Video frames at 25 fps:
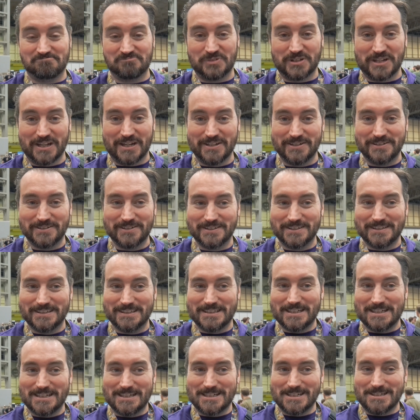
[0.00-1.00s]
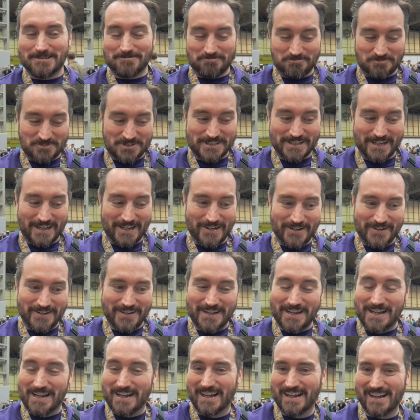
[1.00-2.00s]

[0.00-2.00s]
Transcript: you know. So.